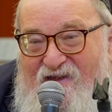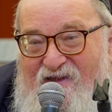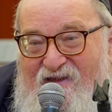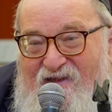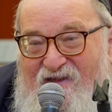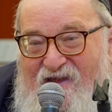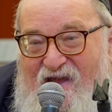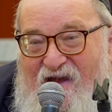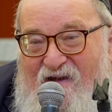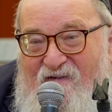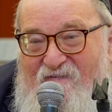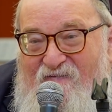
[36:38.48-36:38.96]

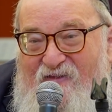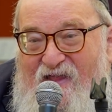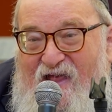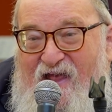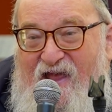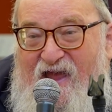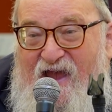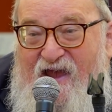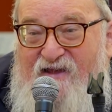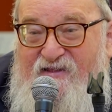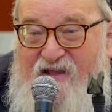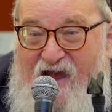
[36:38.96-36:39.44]
Yeah,
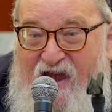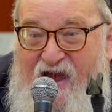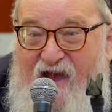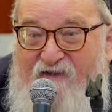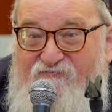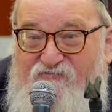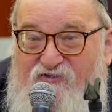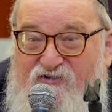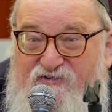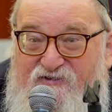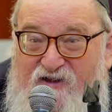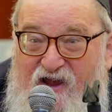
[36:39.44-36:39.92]
and I
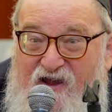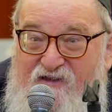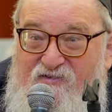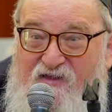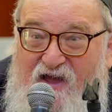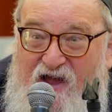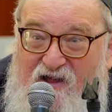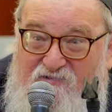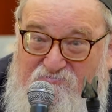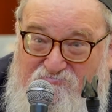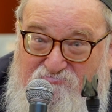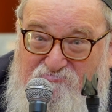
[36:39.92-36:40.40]
have to say
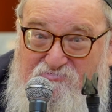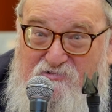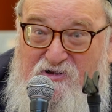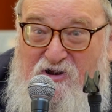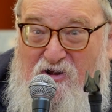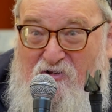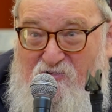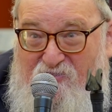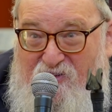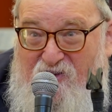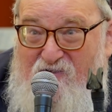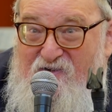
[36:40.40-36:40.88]
that,
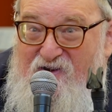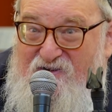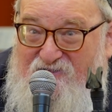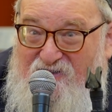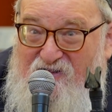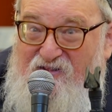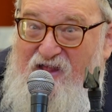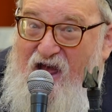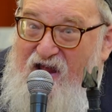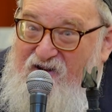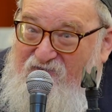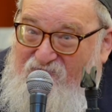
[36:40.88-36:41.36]
there is a
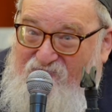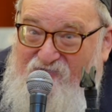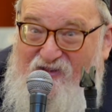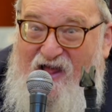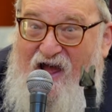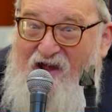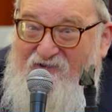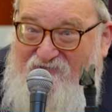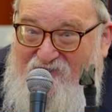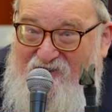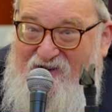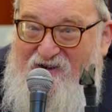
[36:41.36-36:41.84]
lot of
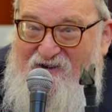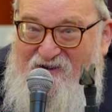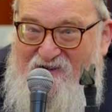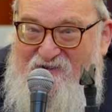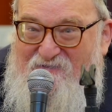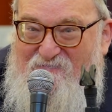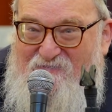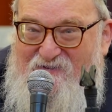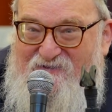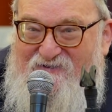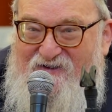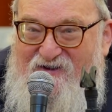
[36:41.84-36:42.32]
logic in
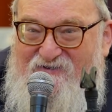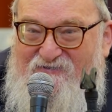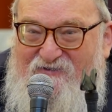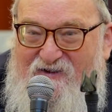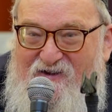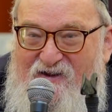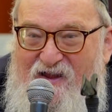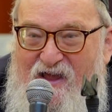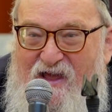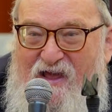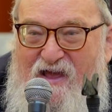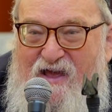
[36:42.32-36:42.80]
his
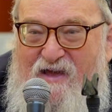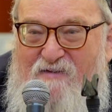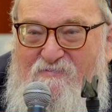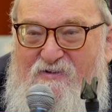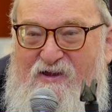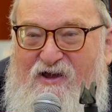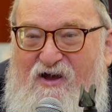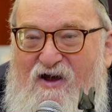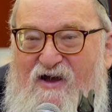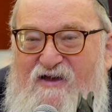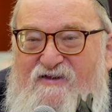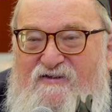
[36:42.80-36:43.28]
position
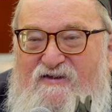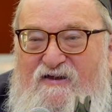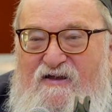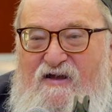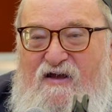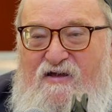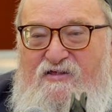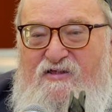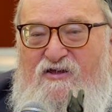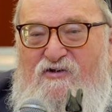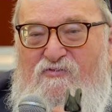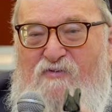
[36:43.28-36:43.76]
because
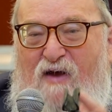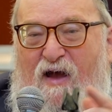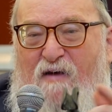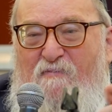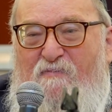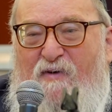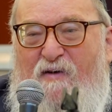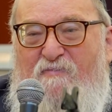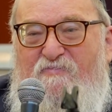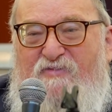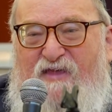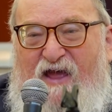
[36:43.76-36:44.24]
the
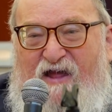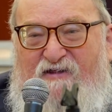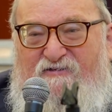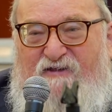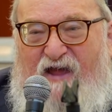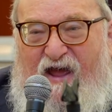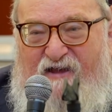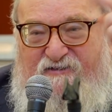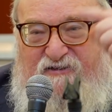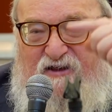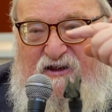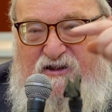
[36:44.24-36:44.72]
Rambam then
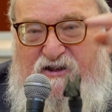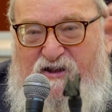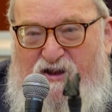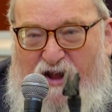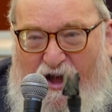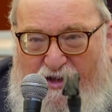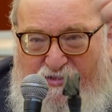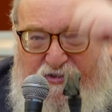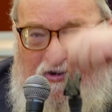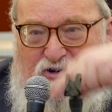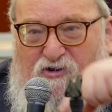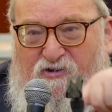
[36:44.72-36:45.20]
has
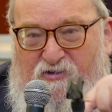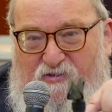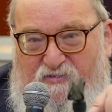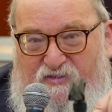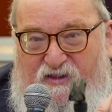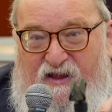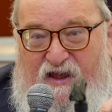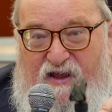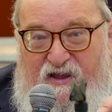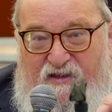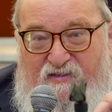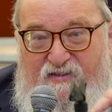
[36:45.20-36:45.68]
another
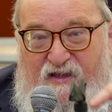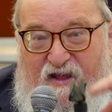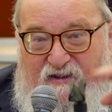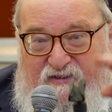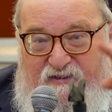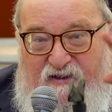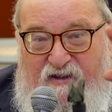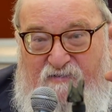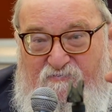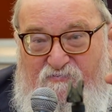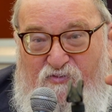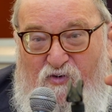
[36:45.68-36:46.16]
thing
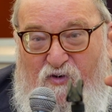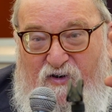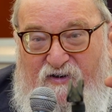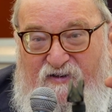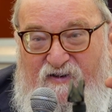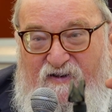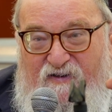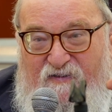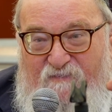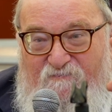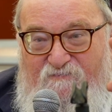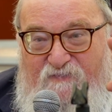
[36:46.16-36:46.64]
that's
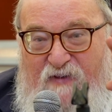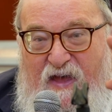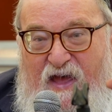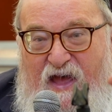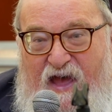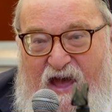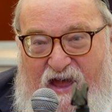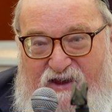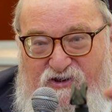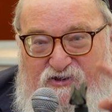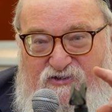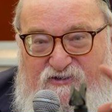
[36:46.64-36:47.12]
important.
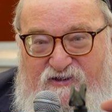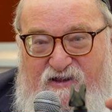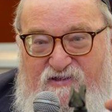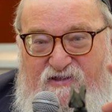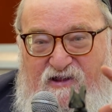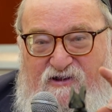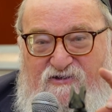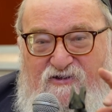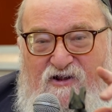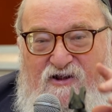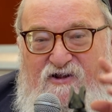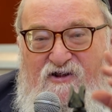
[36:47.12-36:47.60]
And you see,
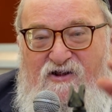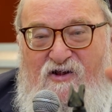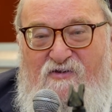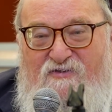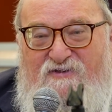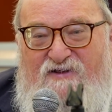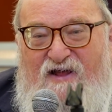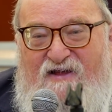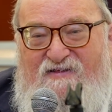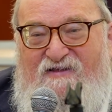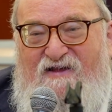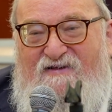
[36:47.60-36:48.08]

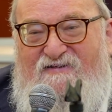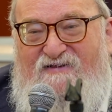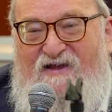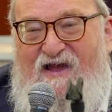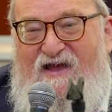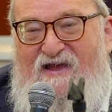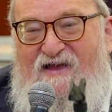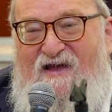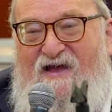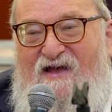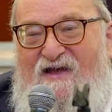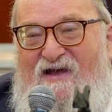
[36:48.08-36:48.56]
it's like they
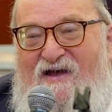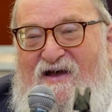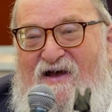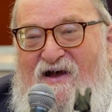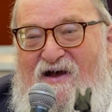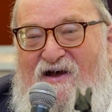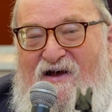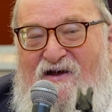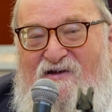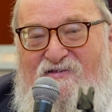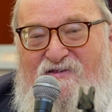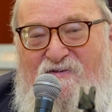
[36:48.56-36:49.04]
say,
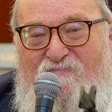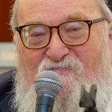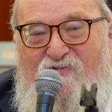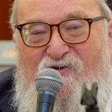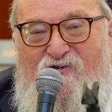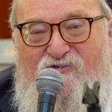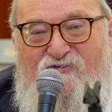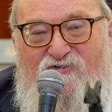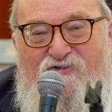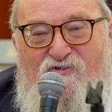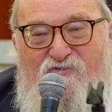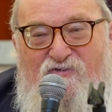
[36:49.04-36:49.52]
the
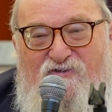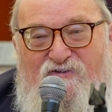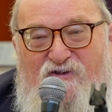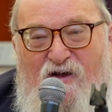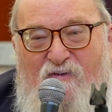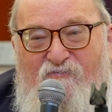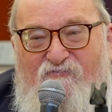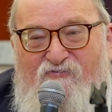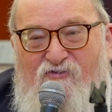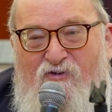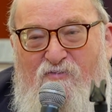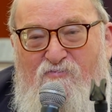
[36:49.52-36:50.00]
person who is
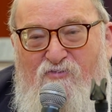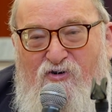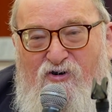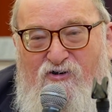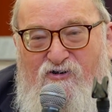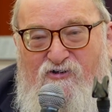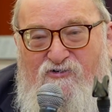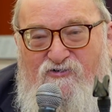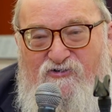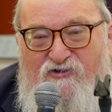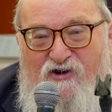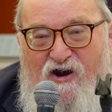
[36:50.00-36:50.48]
up for a
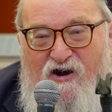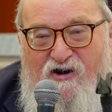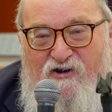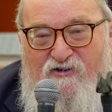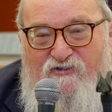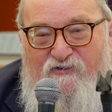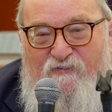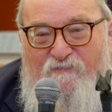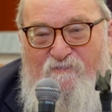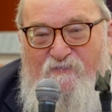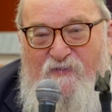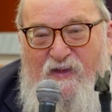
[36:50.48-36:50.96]
murder
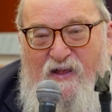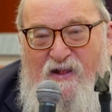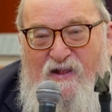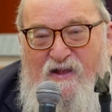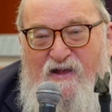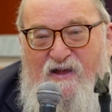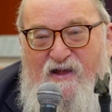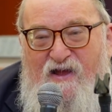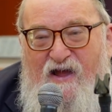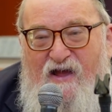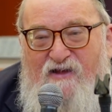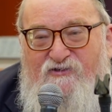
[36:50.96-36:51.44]
charge
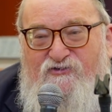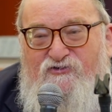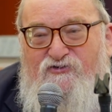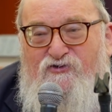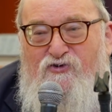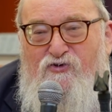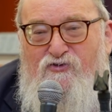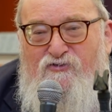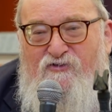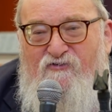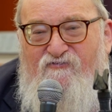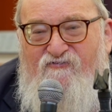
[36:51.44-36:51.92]
has
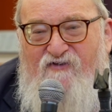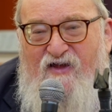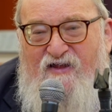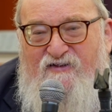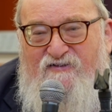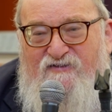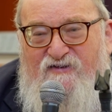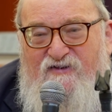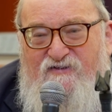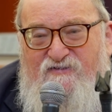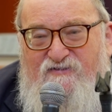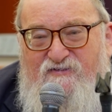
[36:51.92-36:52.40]
two
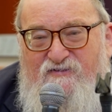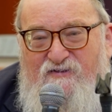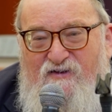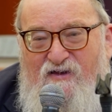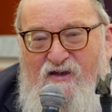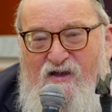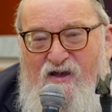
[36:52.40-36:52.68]
defenses.